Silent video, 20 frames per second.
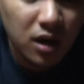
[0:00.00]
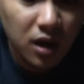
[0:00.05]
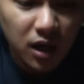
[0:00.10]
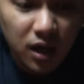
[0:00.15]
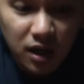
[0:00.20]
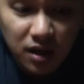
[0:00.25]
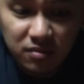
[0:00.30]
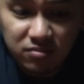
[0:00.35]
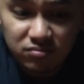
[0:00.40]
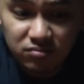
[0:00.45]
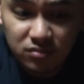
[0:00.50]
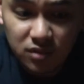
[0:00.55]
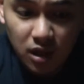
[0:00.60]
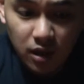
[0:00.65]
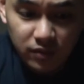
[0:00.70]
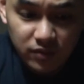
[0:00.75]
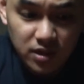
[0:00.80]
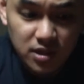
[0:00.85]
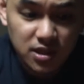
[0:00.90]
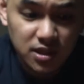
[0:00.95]

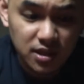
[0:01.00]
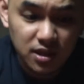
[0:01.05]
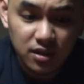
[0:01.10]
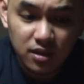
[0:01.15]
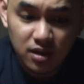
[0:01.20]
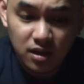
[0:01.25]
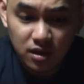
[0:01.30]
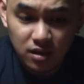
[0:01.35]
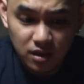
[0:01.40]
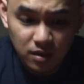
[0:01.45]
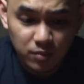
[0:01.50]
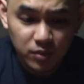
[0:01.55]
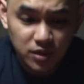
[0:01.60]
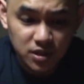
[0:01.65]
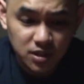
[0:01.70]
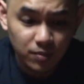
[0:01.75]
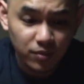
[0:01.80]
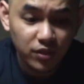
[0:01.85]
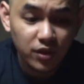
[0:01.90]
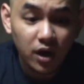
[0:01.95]
obviously they put
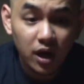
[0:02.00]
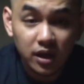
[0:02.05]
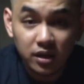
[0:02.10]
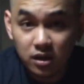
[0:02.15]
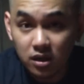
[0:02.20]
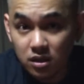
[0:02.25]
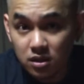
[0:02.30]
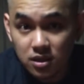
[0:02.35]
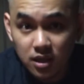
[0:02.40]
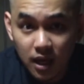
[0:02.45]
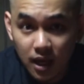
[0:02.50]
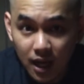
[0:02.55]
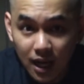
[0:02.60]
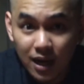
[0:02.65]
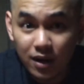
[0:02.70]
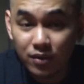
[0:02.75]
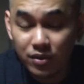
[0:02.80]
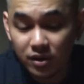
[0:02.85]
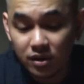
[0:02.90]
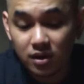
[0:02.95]
some thought into
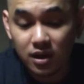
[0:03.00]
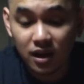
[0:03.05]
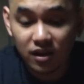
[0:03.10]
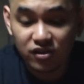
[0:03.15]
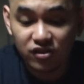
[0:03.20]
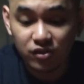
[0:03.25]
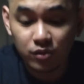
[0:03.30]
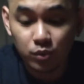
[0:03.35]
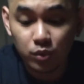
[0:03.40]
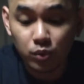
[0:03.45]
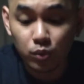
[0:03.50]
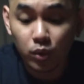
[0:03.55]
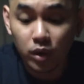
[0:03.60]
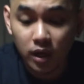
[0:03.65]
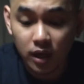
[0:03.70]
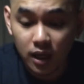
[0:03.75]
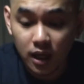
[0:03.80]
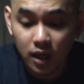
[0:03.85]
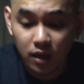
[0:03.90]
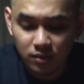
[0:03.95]
how the connection would
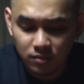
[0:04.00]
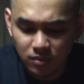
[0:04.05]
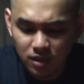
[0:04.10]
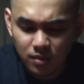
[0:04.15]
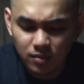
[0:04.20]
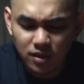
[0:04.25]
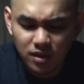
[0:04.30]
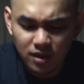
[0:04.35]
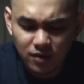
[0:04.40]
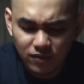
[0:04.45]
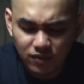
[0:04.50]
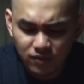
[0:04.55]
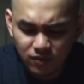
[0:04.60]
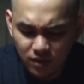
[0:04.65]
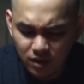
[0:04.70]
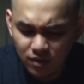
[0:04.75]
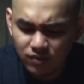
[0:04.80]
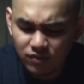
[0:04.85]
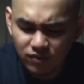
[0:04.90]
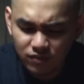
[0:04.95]
work out. Maybe
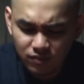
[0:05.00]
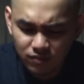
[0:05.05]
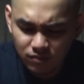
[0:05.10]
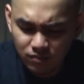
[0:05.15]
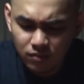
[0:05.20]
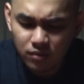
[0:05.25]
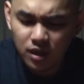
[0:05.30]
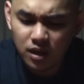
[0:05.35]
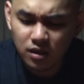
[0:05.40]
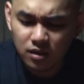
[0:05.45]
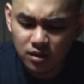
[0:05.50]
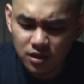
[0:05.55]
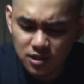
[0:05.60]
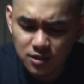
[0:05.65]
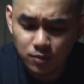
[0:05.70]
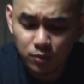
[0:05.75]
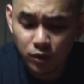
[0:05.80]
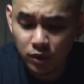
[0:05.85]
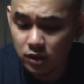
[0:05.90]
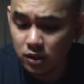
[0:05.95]
they've been
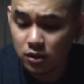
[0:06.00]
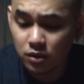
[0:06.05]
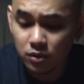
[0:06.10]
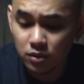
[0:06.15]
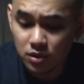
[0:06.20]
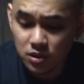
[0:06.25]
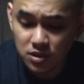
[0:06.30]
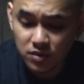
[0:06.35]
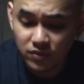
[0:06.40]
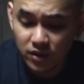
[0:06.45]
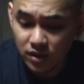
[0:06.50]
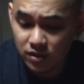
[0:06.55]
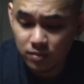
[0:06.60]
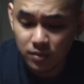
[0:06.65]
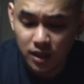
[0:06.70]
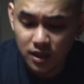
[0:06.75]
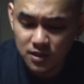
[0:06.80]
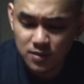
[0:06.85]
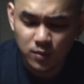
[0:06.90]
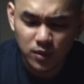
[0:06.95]
disappointed owners of other
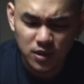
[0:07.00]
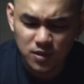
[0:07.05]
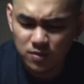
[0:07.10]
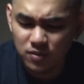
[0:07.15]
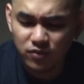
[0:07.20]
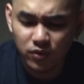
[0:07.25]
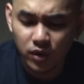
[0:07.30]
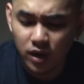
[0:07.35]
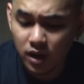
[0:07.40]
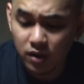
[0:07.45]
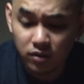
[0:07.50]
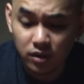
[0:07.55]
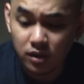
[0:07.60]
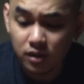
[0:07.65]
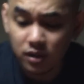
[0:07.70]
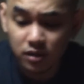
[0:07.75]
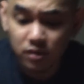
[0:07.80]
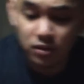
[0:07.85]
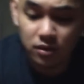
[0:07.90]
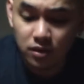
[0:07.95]
box mods before. I
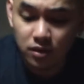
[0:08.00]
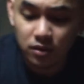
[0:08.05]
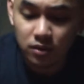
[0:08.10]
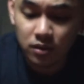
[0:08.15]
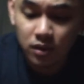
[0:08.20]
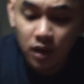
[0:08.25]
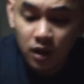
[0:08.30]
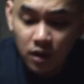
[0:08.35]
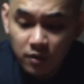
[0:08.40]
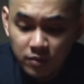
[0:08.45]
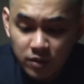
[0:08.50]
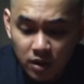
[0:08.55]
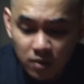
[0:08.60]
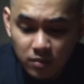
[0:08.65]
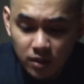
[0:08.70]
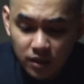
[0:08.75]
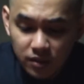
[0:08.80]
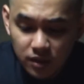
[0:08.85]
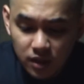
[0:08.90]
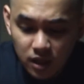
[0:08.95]
really don't know.
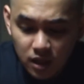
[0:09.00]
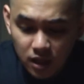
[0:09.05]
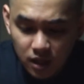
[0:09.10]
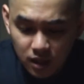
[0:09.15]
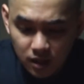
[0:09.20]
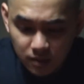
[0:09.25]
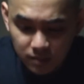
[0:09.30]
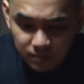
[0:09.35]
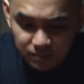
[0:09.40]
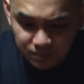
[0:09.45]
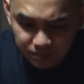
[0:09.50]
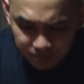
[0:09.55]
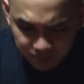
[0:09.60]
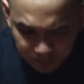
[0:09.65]
But the